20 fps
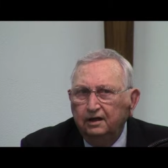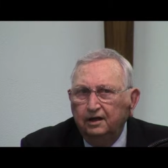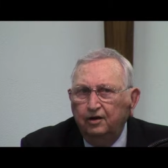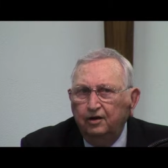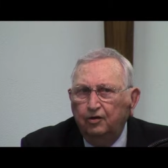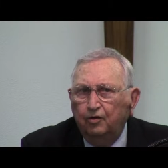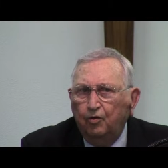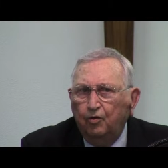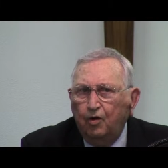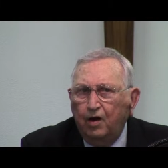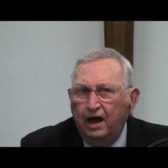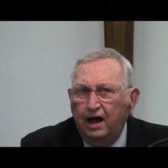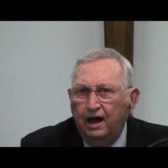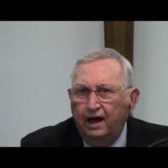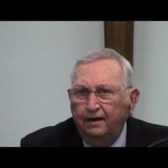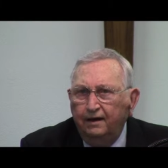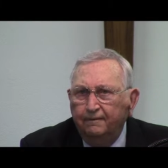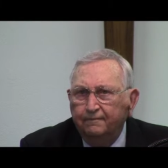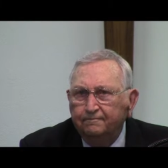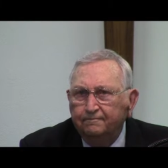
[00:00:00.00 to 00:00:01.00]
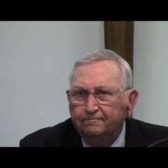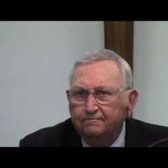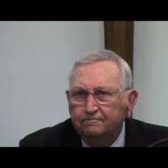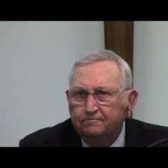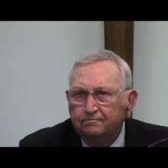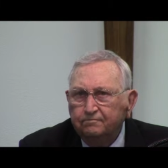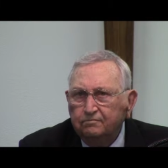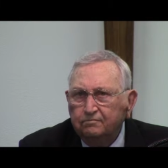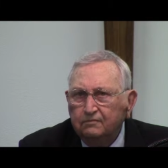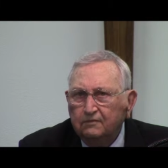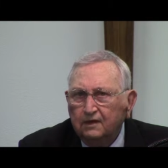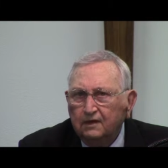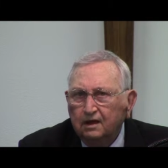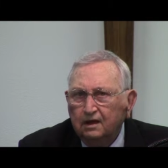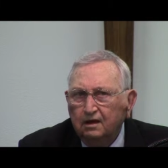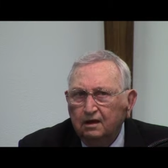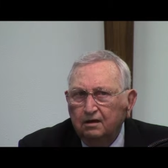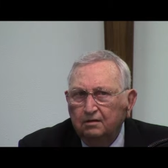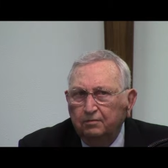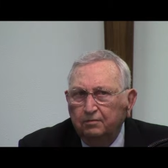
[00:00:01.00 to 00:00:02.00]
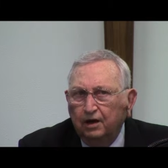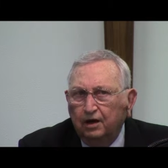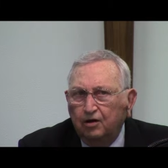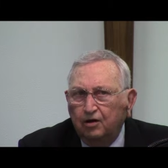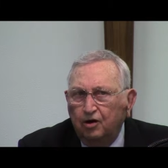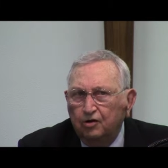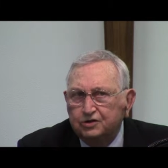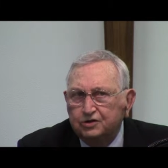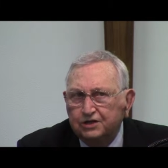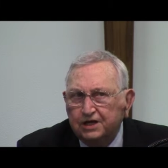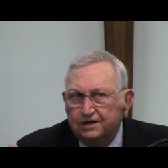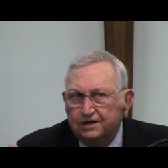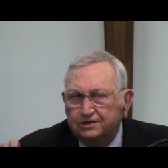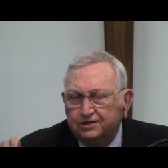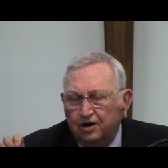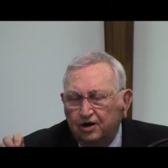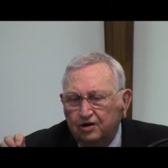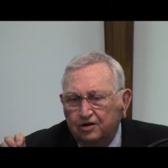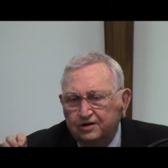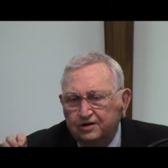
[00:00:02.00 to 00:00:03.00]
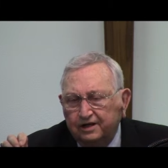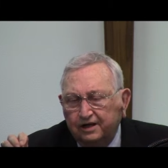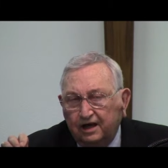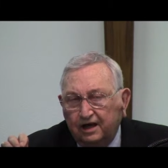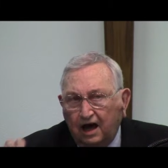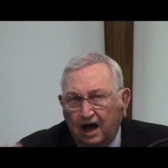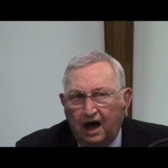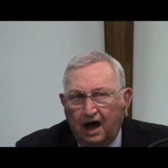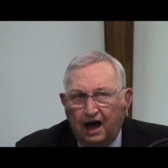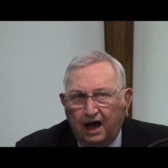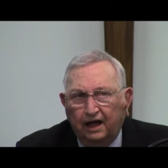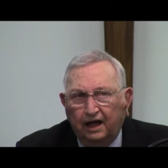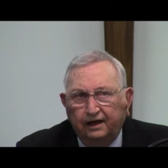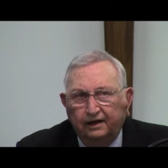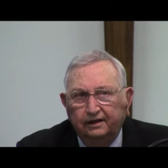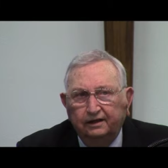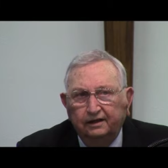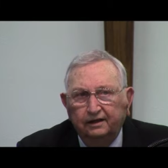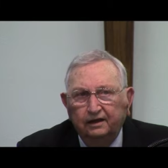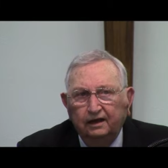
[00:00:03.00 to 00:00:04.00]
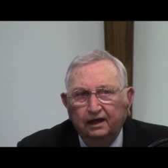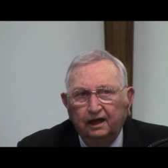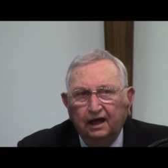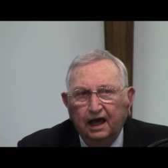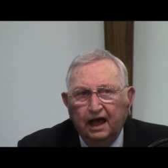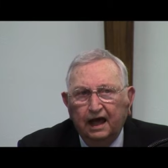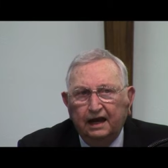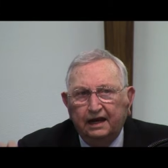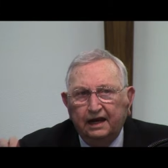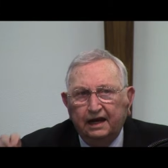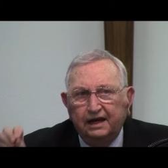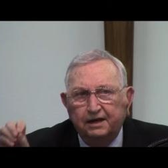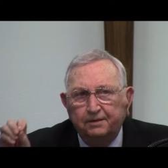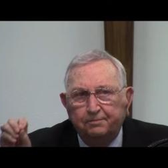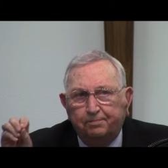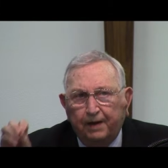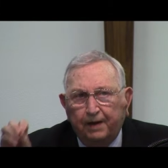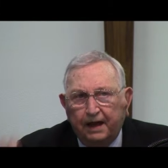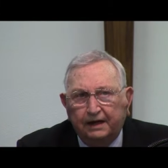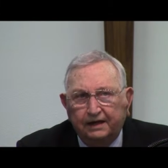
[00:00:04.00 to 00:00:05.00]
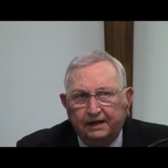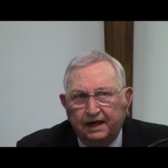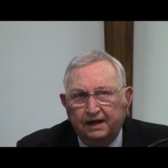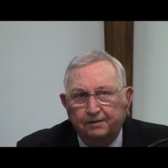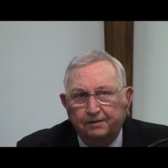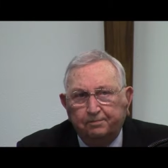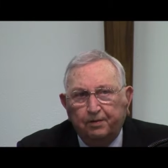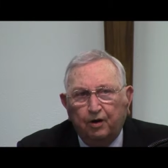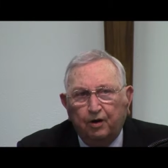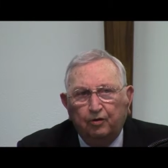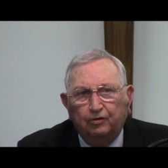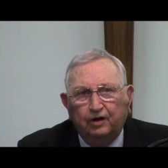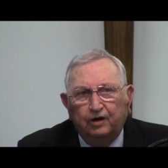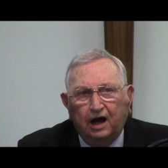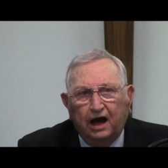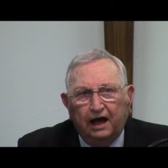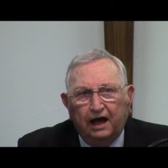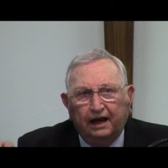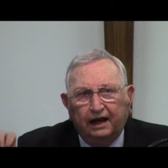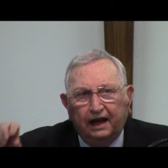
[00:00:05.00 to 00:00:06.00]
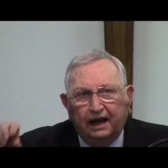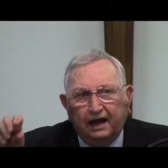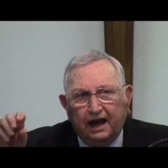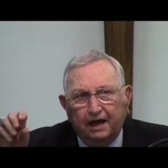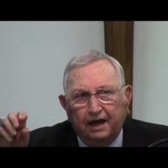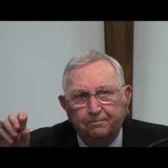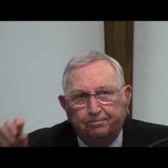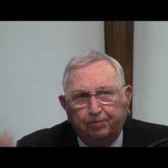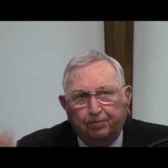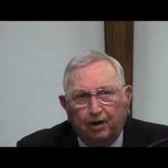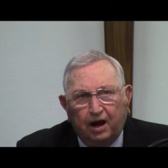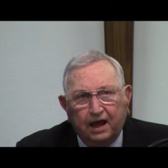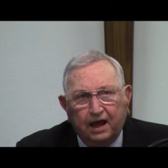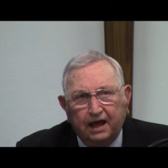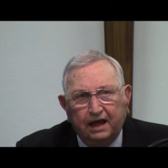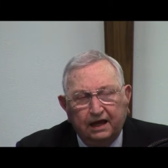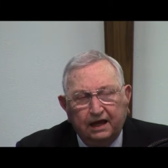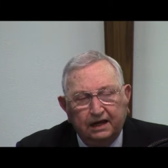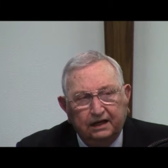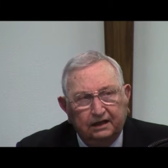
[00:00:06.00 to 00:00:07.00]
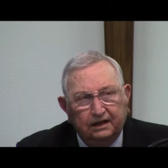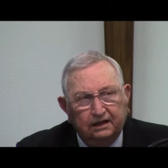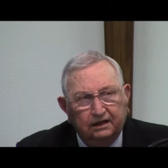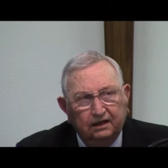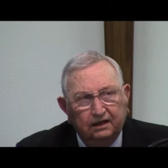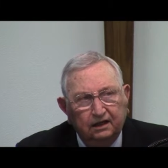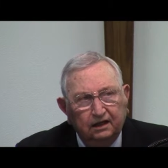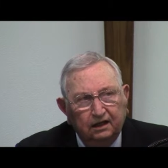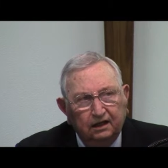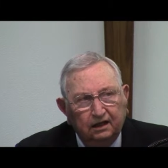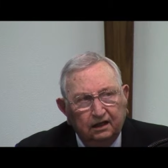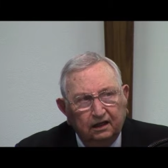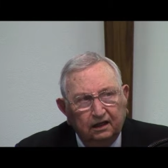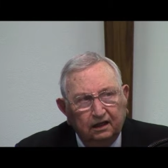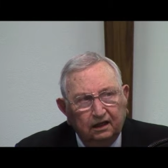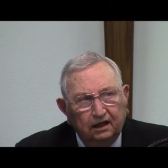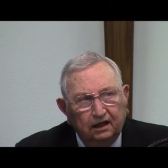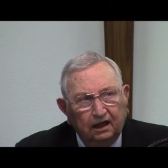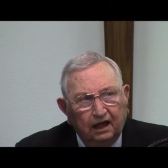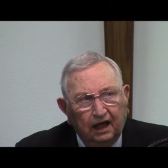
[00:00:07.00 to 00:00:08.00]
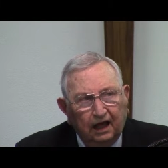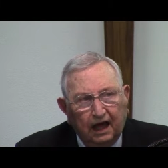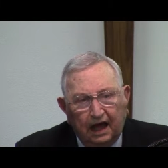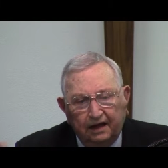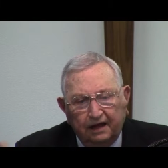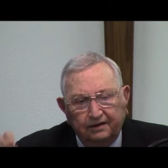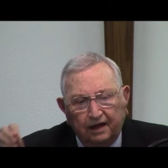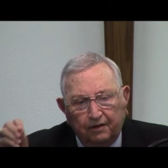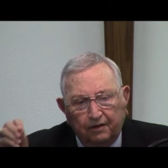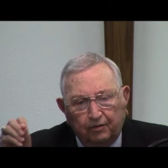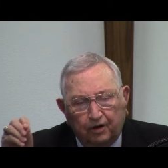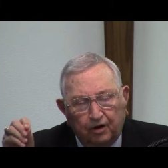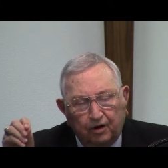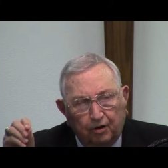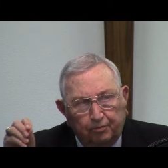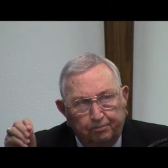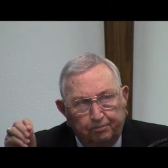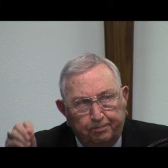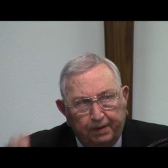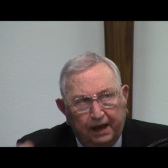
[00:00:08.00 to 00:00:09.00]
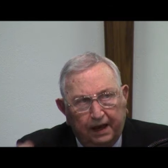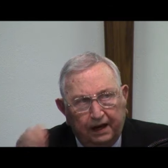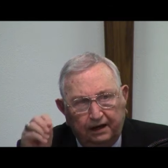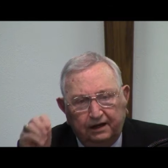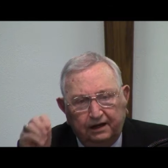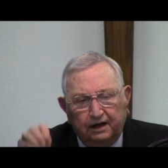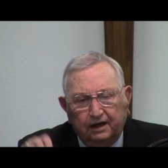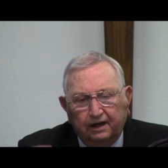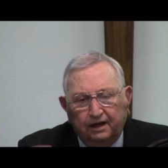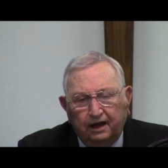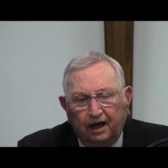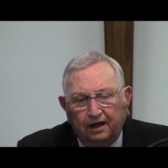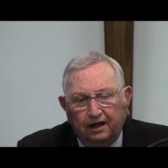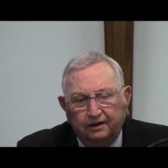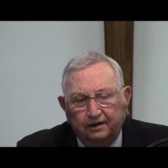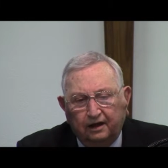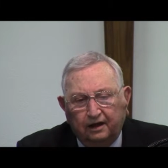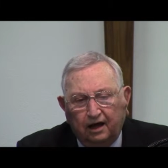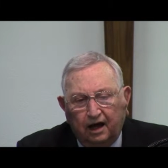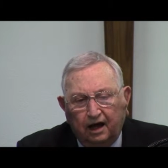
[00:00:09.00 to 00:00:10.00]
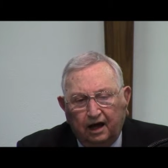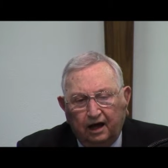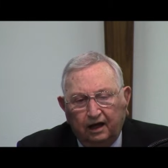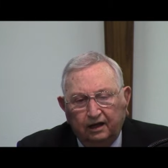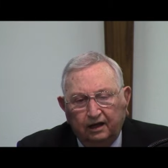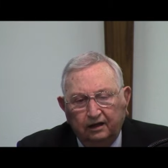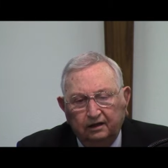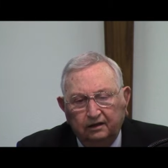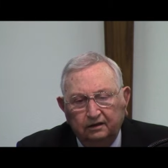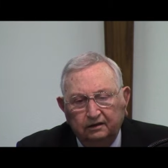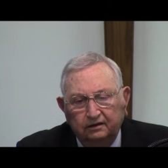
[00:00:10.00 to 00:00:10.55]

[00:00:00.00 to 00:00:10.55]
You know why? Because they turned to God, and they depended upon God, and they prayed, and they were obedient unto God.